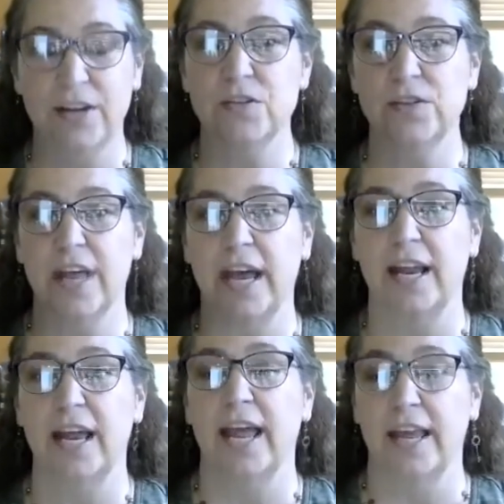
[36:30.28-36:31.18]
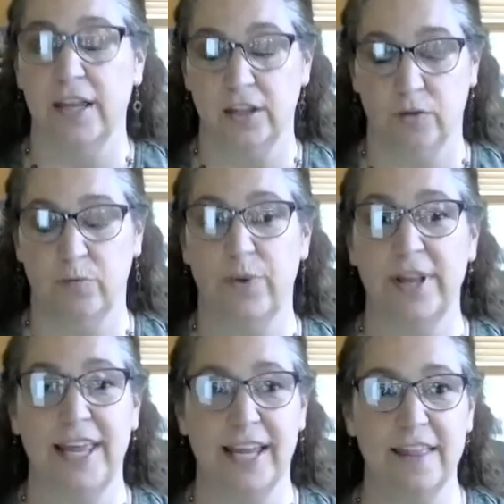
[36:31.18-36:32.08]
so that when they
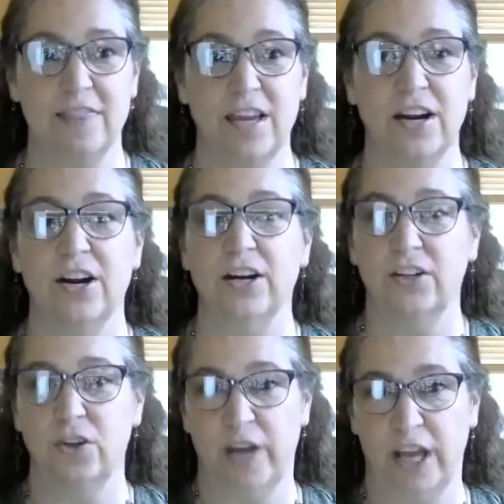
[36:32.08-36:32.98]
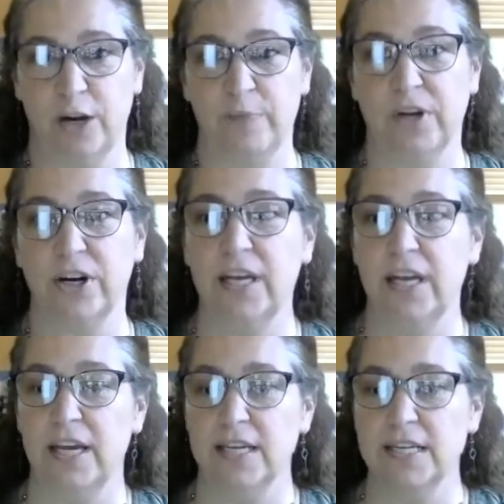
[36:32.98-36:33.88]
get there, you hand them their
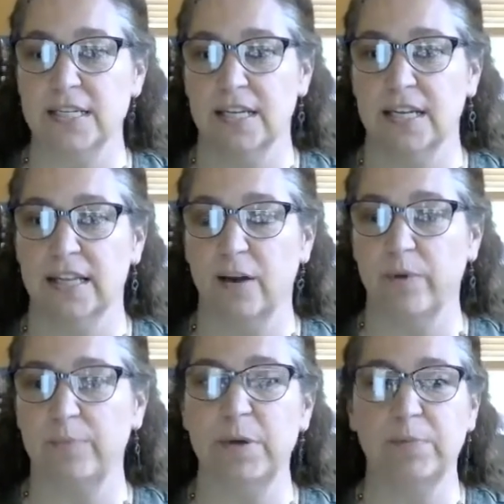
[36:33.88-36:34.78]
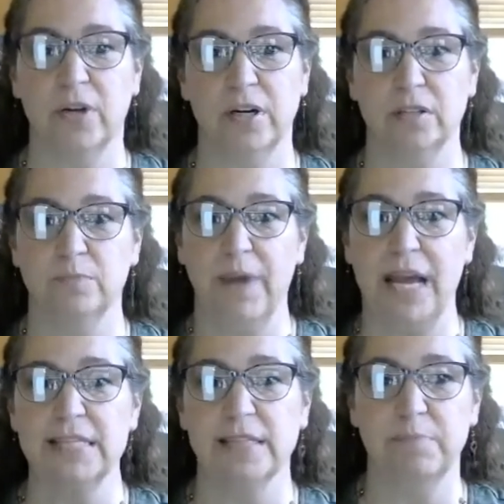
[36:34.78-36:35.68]
kit. That way people aren't
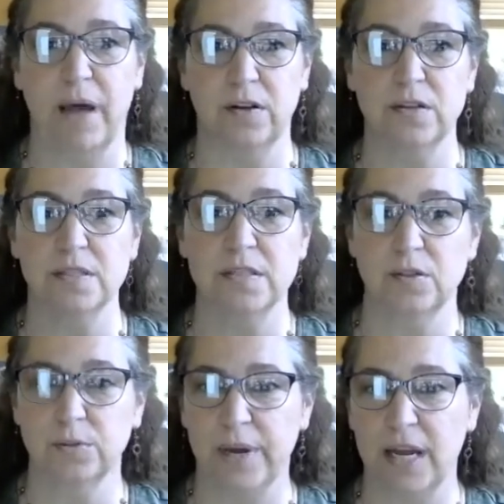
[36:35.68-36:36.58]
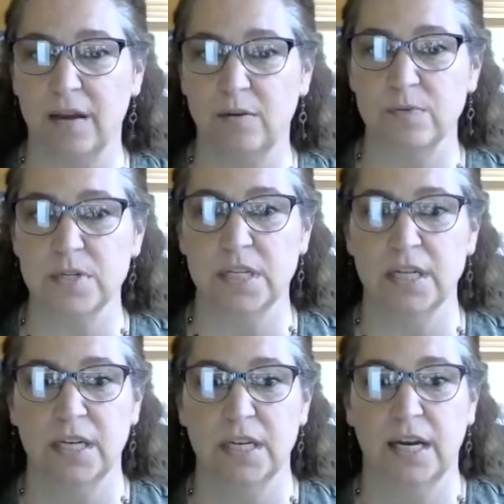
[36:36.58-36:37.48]
passing bottles around,
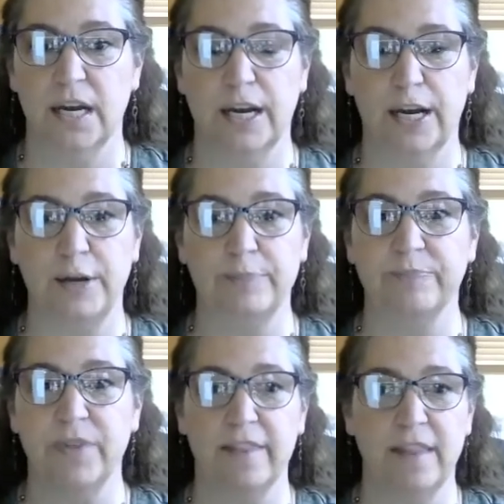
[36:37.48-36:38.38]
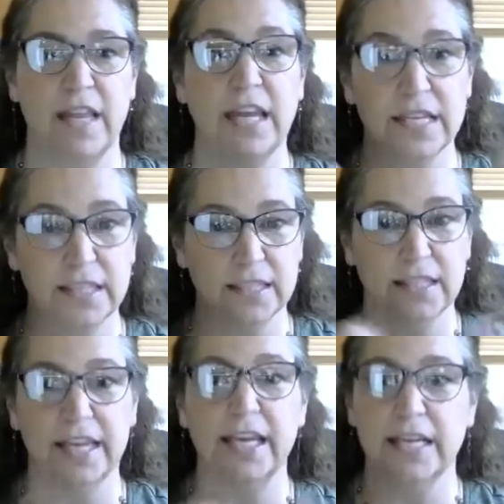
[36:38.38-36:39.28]
and then they
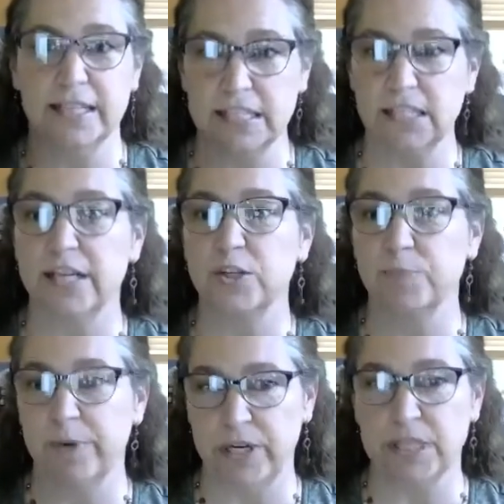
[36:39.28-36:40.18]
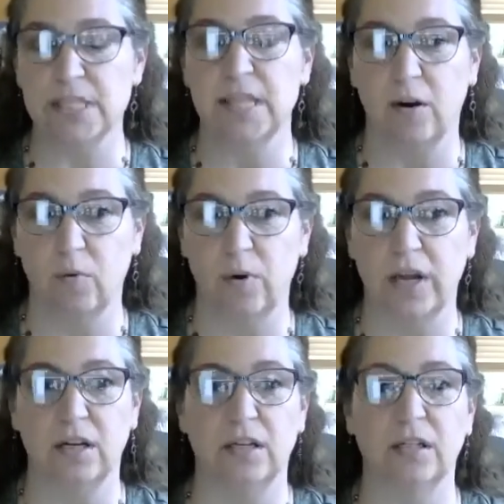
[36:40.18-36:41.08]
can still experience that
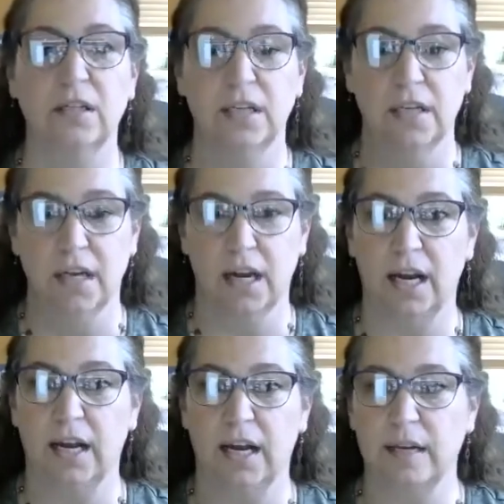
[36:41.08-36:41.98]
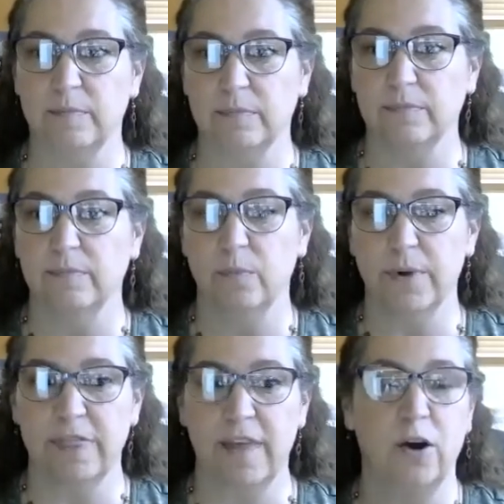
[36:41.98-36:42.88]
oil
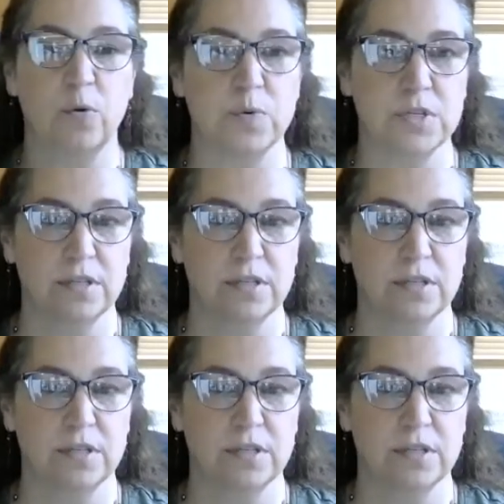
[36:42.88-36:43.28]
without